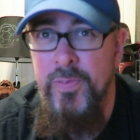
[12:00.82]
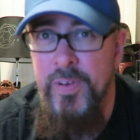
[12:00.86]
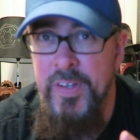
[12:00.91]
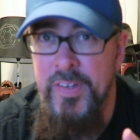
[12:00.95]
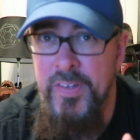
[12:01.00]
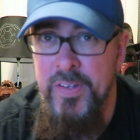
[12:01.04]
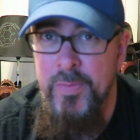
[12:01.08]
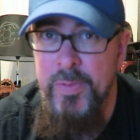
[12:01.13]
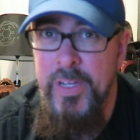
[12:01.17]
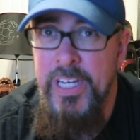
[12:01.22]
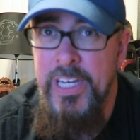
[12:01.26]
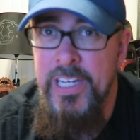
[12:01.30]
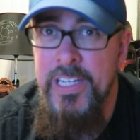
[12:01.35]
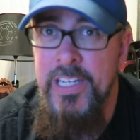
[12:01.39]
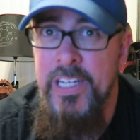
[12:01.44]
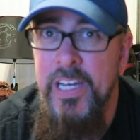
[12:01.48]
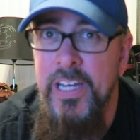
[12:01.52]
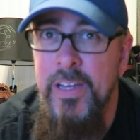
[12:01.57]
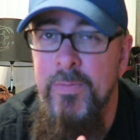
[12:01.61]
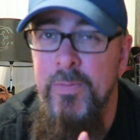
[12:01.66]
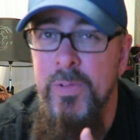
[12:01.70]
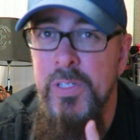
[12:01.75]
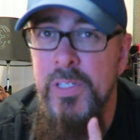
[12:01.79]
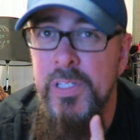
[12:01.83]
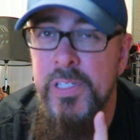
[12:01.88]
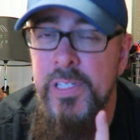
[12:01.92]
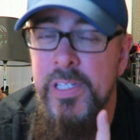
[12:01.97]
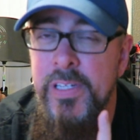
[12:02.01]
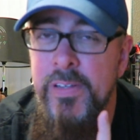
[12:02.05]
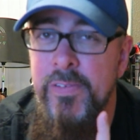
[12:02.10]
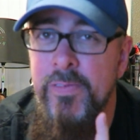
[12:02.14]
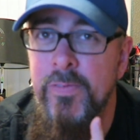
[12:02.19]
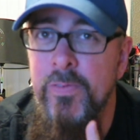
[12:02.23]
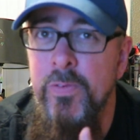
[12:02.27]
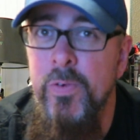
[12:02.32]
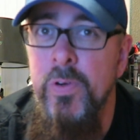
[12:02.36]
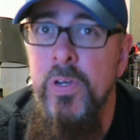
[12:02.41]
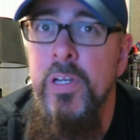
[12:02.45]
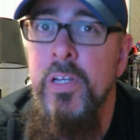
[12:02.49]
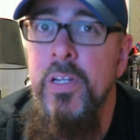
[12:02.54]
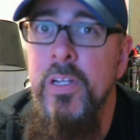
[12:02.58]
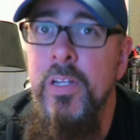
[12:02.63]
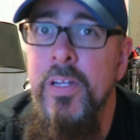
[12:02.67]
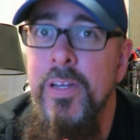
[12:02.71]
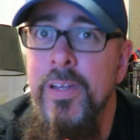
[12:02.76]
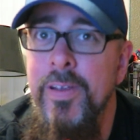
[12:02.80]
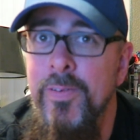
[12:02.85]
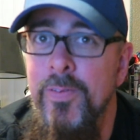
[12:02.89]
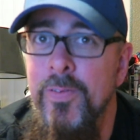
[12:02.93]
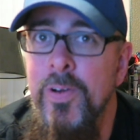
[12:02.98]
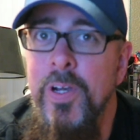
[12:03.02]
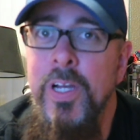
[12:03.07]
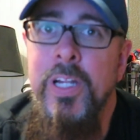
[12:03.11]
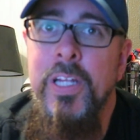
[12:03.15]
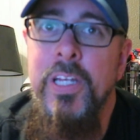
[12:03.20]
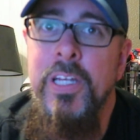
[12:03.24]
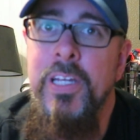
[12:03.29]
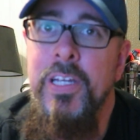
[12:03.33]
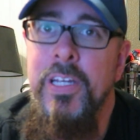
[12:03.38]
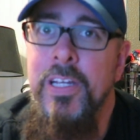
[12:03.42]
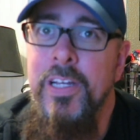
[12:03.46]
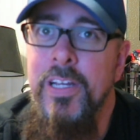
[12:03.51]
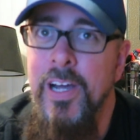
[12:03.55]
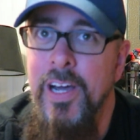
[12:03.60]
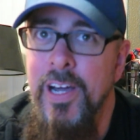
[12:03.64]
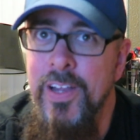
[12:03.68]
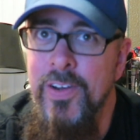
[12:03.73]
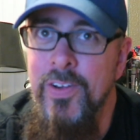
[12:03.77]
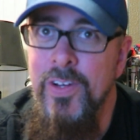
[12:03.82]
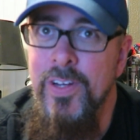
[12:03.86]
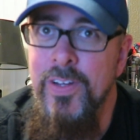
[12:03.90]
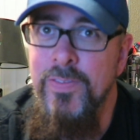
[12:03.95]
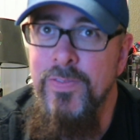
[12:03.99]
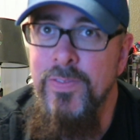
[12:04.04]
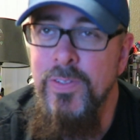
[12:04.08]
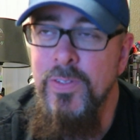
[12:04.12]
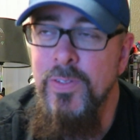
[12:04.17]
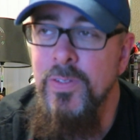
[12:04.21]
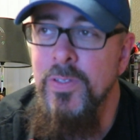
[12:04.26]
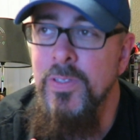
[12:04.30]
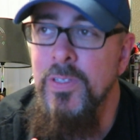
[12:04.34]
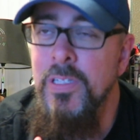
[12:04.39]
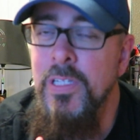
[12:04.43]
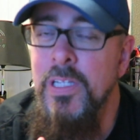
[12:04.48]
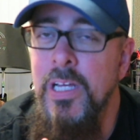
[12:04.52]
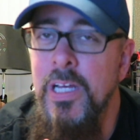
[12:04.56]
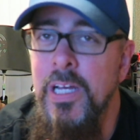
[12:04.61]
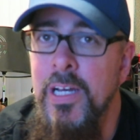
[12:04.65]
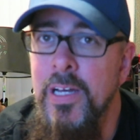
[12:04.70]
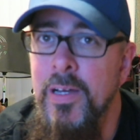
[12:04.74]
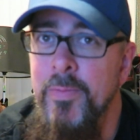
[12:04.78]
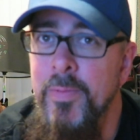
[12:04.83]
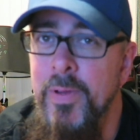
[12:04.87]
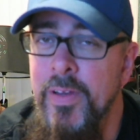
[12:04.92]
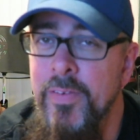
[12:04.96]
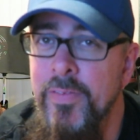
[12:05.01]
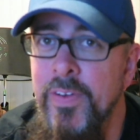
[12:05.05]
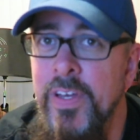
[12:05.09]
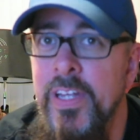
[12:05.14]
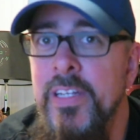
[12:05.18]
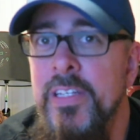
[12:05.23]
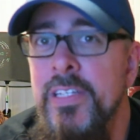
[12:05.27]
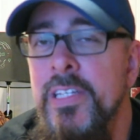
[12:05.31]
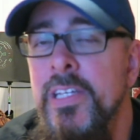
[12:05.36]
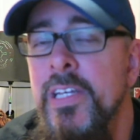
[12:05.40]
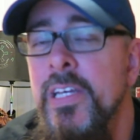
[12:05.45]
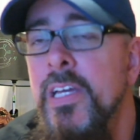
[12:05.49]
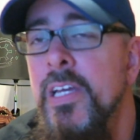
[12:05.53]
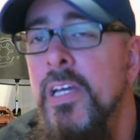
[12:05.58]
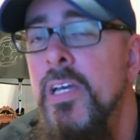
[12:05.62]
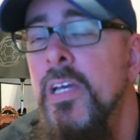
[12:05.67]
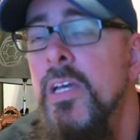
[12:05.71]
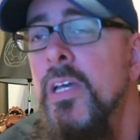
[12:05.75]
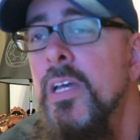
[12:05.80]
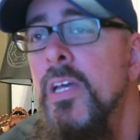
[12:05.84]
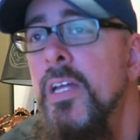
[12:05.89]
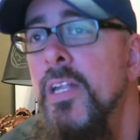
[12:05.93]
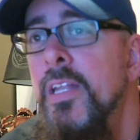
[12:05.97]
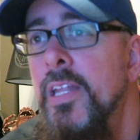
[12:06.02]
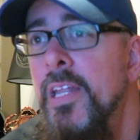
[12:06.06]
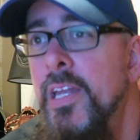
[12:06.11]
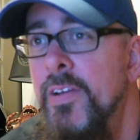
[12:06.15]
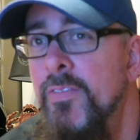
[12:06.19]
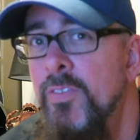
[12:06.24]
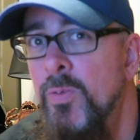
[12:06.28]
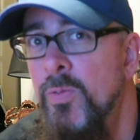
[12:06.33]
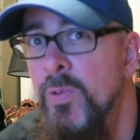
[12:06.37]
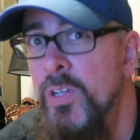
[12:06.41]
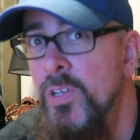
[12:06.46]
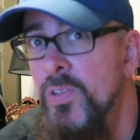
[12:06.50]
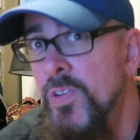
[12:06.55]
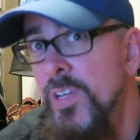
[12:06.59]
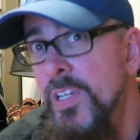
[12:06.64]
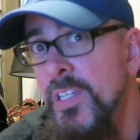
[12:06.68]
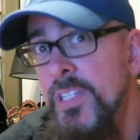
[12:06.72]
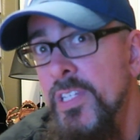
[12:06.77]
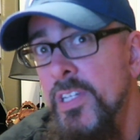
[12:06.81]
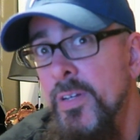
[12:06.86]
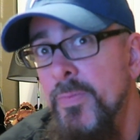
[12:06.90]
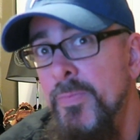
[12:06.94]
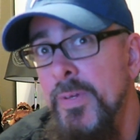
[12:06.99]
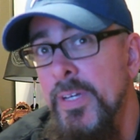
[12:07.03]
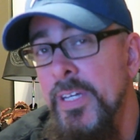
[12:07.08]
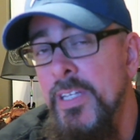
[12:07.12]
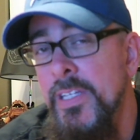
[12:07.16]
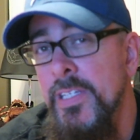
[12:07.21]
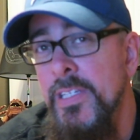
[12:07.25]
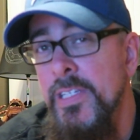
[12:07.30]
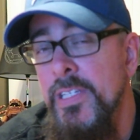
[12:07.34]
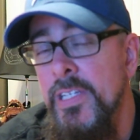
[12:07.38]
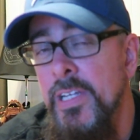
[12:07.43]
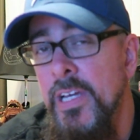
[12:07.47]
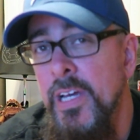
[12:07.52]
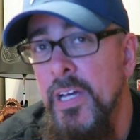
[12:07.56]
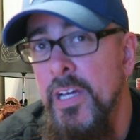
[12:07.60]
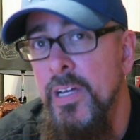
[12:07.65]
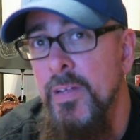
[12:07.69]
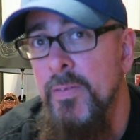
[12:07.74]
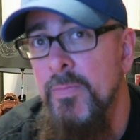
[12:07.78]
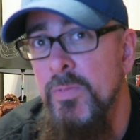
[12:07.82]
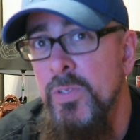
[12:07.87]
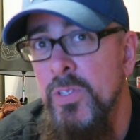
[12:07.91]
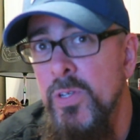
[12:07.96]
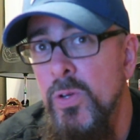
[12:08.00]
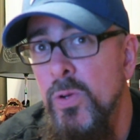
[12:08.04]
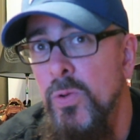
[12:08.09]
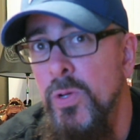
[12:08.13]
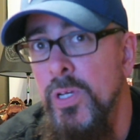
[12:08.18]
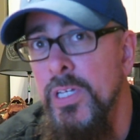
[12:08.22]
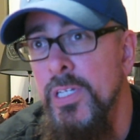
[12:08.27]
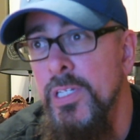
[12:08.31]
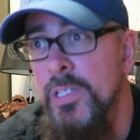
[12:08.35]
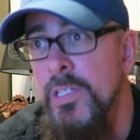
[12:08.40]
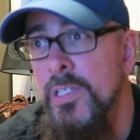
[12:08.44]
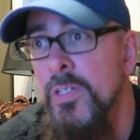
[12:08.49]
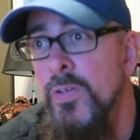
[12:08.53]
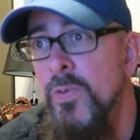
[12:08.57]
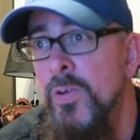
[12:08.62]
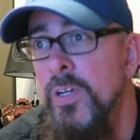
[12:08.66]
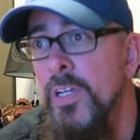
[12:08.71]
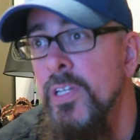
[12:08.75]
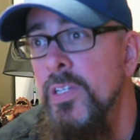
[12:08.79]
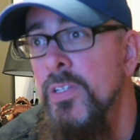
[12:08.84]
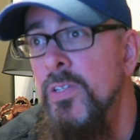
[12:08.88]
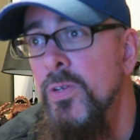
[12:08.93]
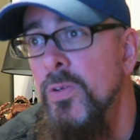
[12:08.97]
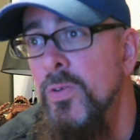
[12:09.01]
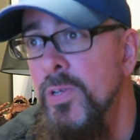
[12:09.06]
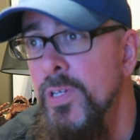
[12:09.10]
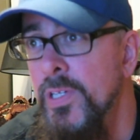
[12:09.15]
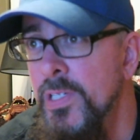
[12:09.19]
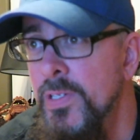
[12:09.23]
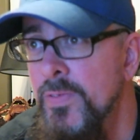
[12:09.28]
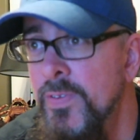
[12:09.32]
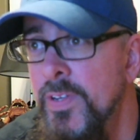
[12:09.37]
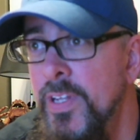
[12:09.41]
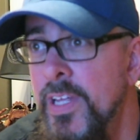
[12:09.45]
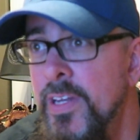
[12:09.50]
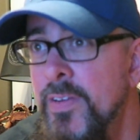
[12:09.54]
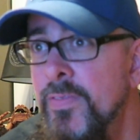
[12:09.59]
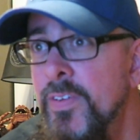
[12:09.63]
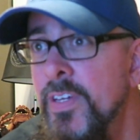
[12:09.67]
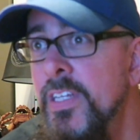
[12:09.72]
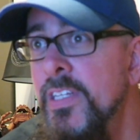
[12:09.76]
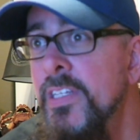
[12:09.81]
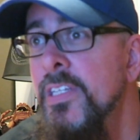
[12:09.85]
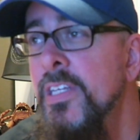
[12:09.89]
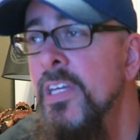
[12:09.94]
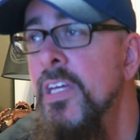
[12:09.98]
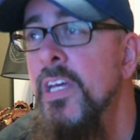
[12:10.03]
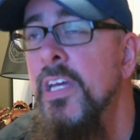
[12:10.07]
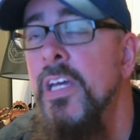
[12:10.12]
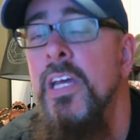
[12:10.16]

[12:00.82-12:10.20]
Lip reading: WrestleMania 9 was the really, really god-awful event that everyone dressed up as togas, or in togas for that event.